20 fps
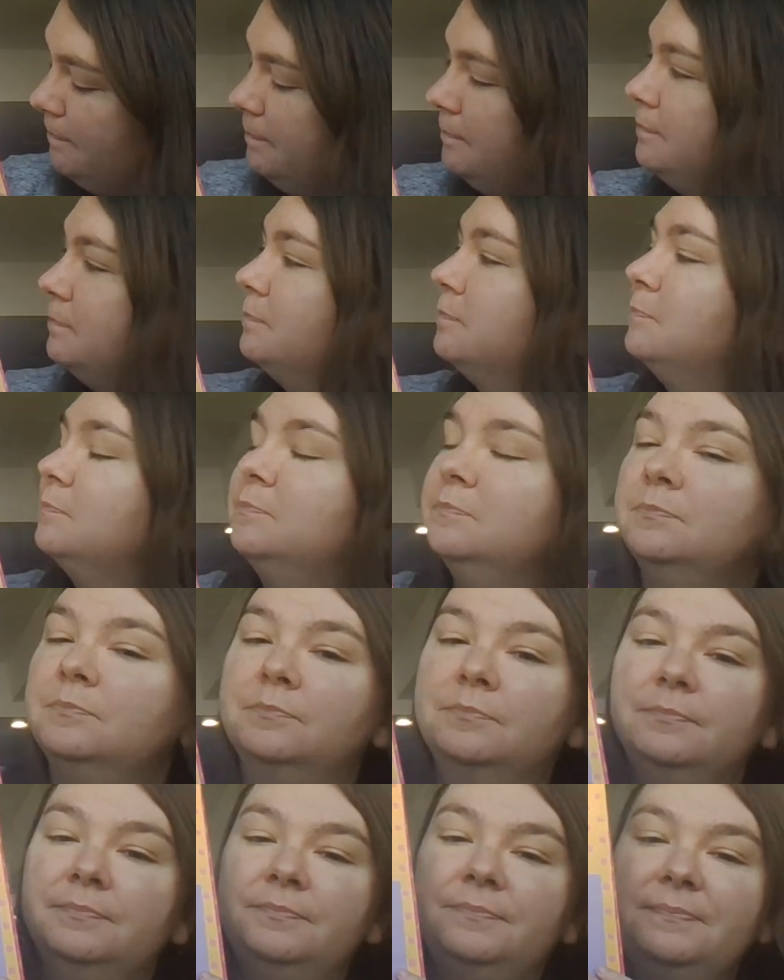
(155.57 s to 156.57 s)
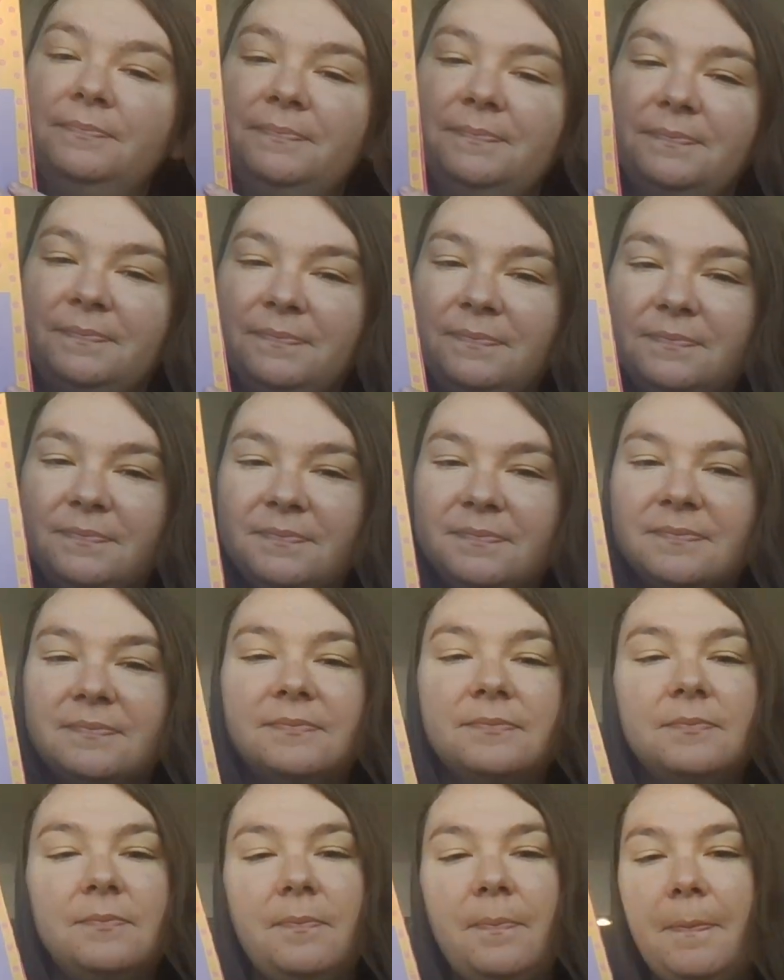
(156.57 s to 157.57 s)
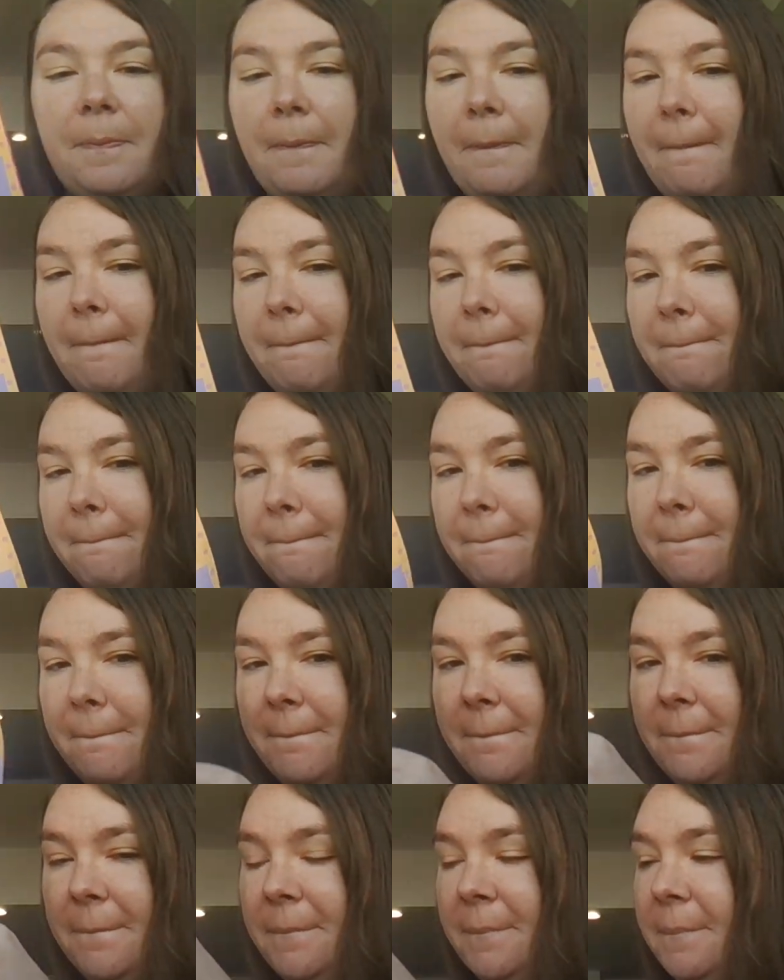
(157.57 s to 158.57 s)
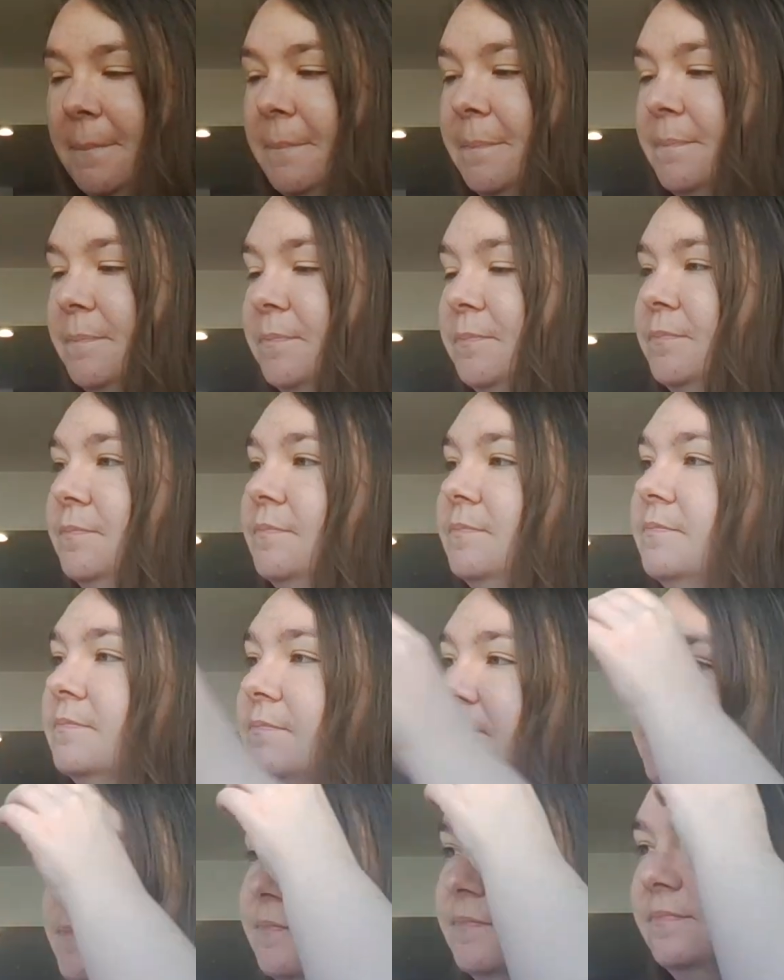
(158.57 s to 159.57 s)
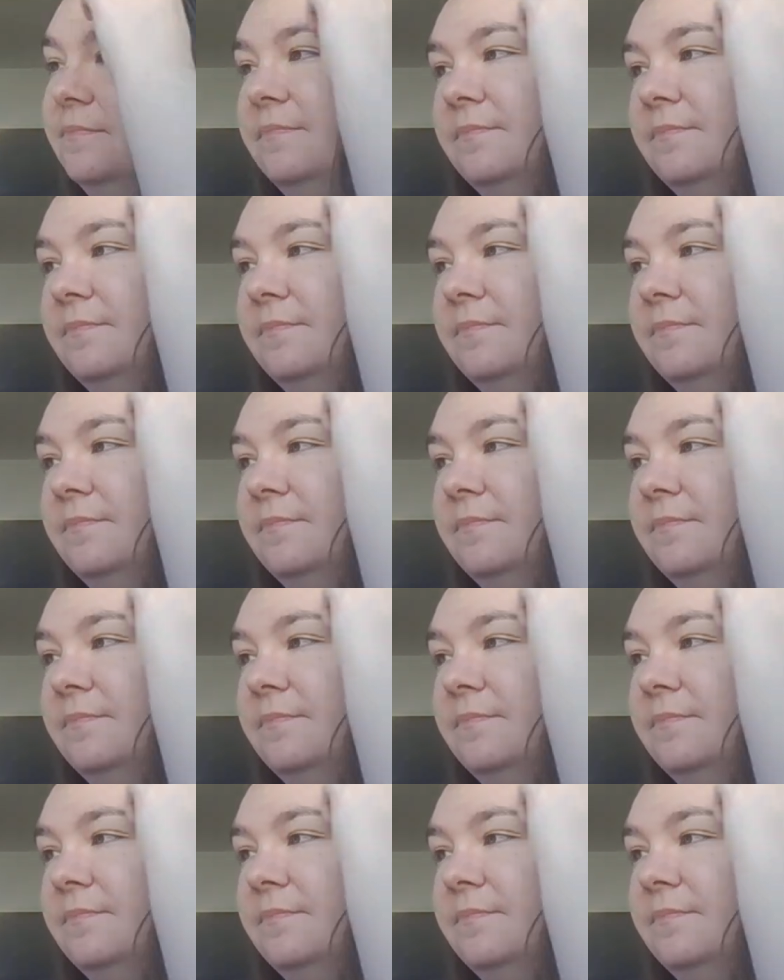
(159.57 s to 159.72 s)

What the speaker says: (no one is talking)